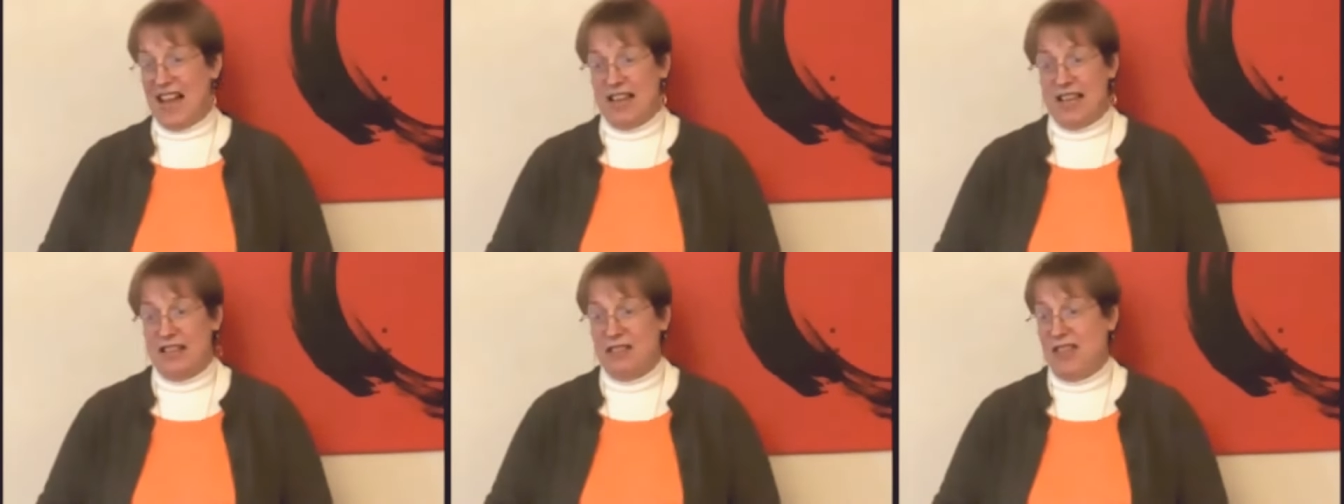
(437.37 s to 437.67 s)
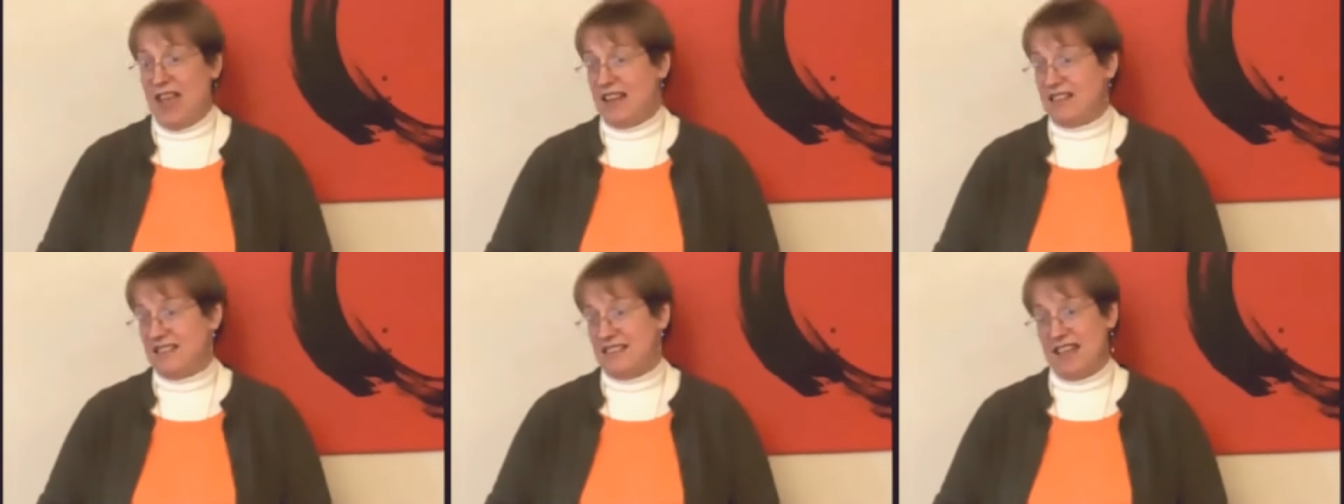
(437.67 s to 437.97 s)
in
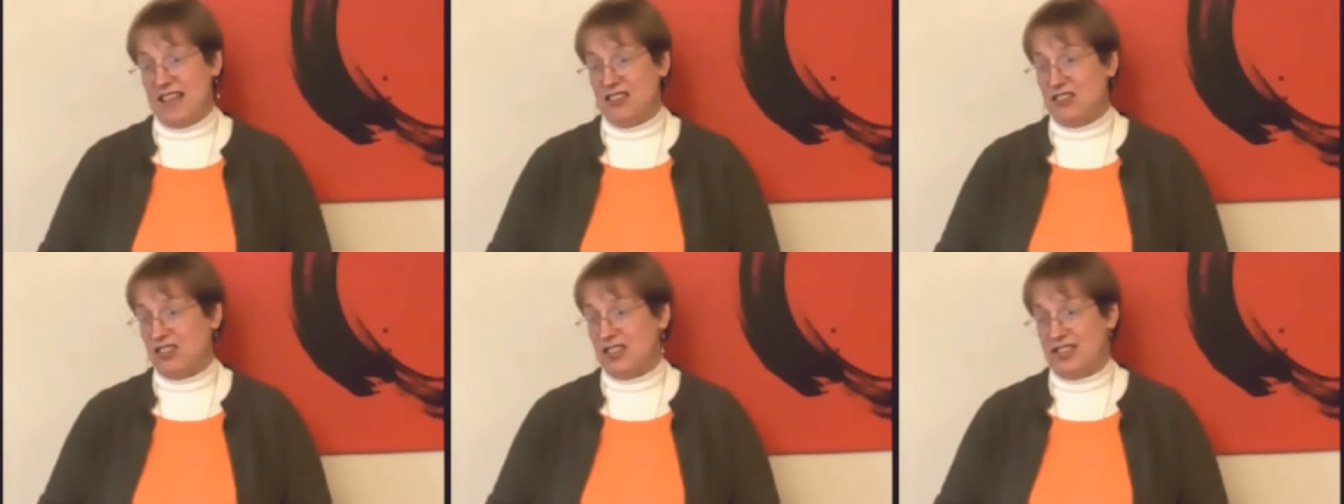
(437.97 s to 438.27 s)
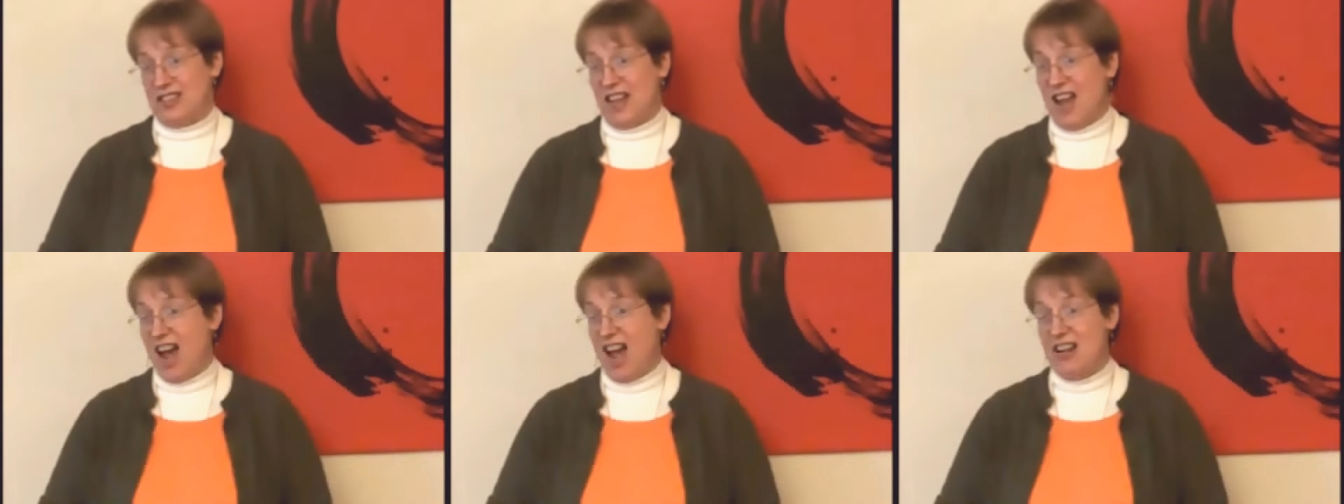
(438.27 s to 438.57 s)
that
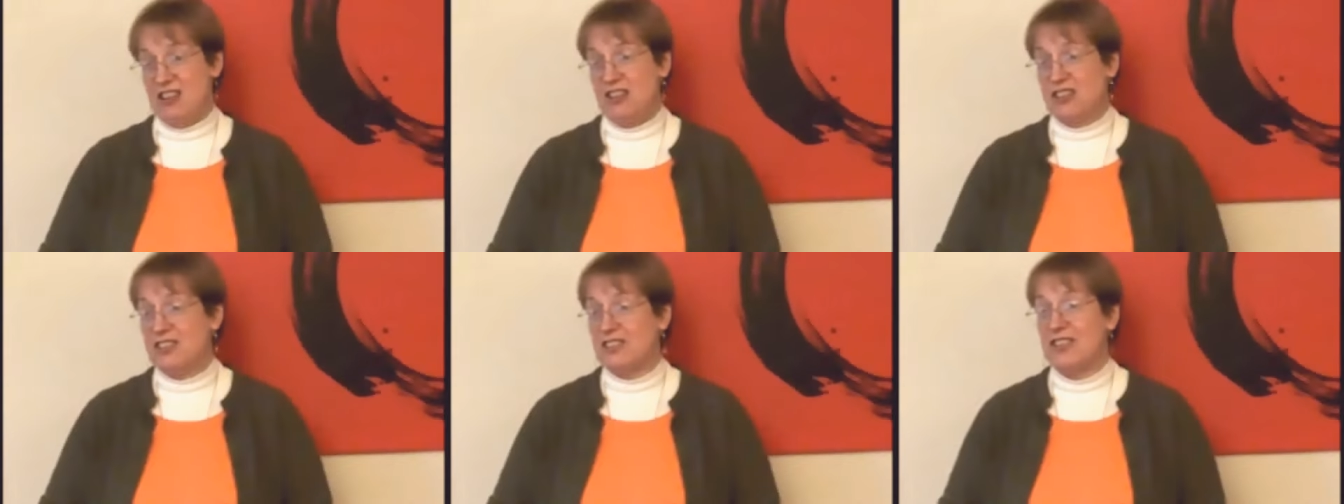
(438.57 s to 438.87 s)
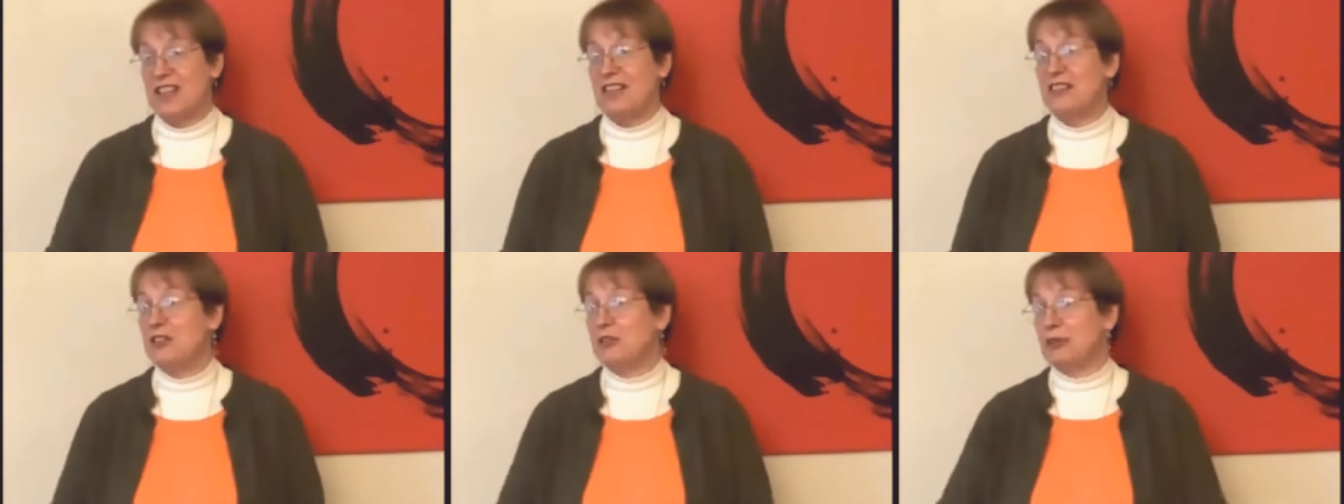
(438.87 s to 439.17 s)
session, I just
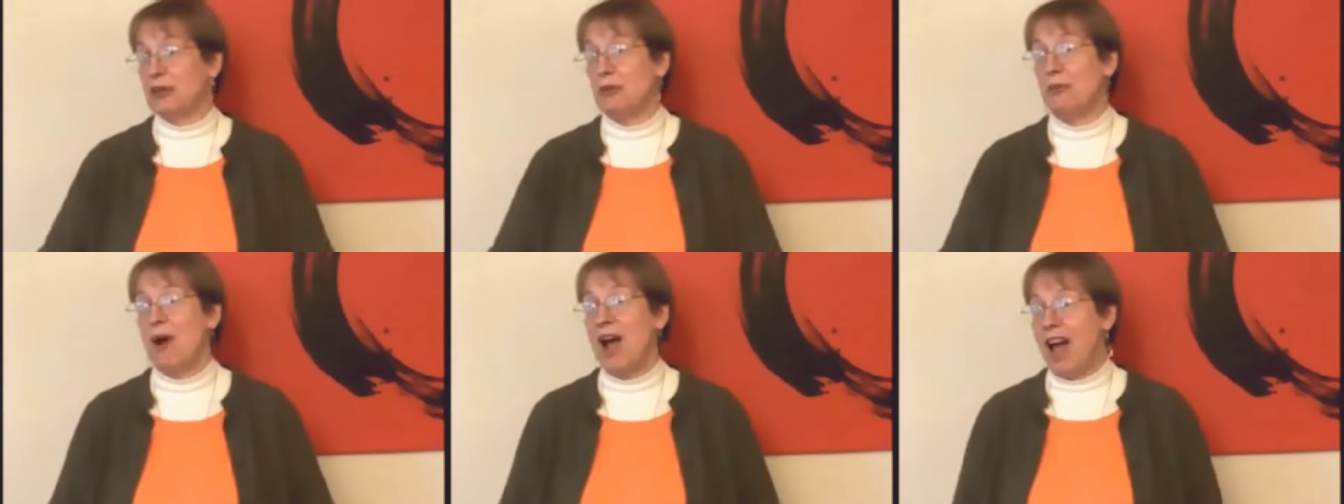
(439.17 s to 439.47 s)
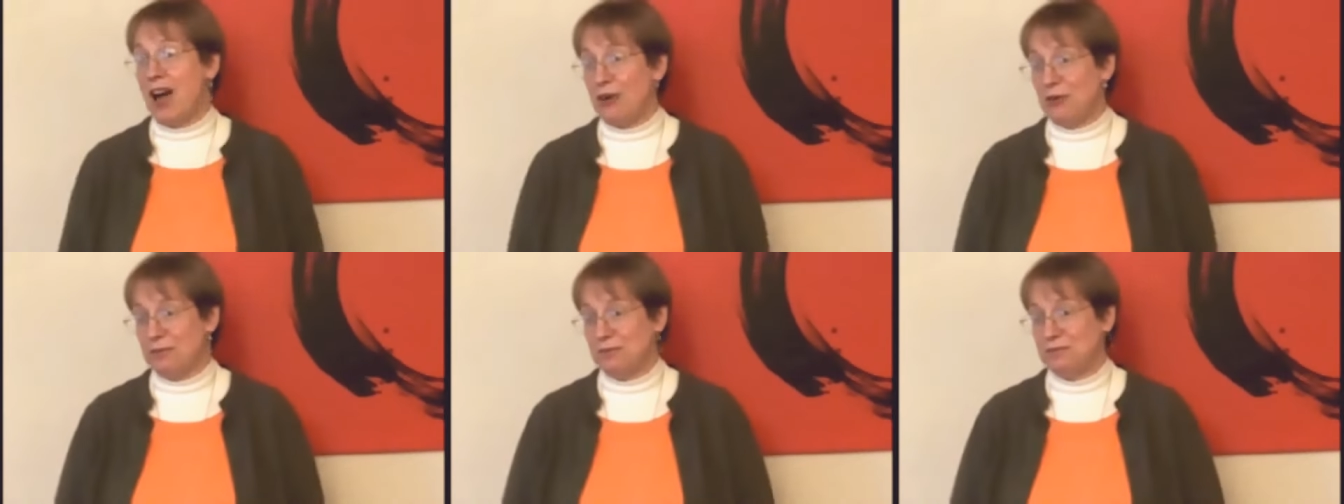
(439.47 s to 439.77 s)
said to her,
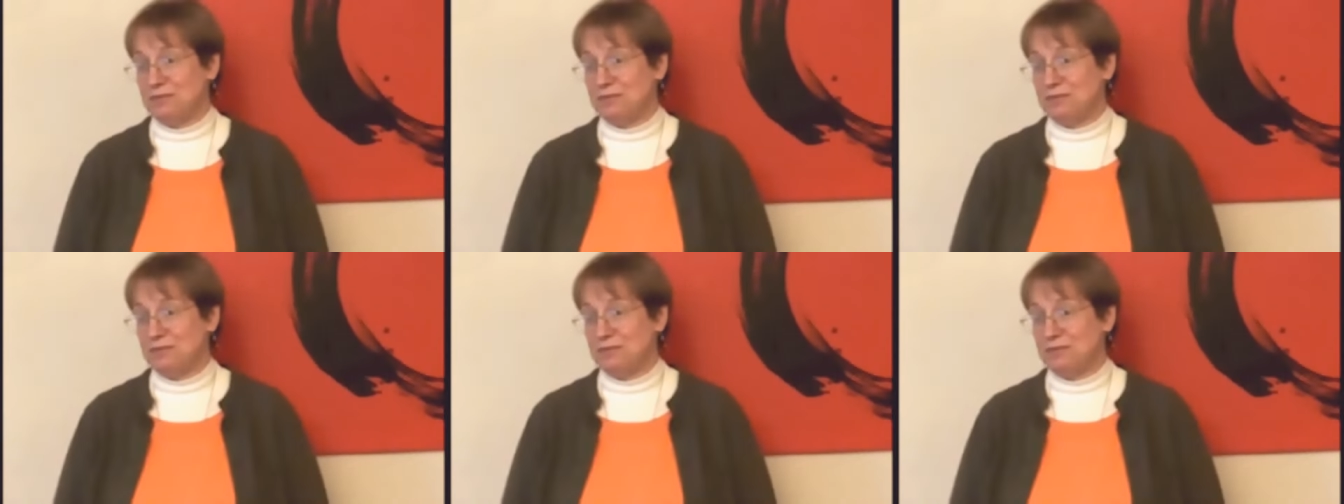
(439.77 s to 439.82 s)
wow.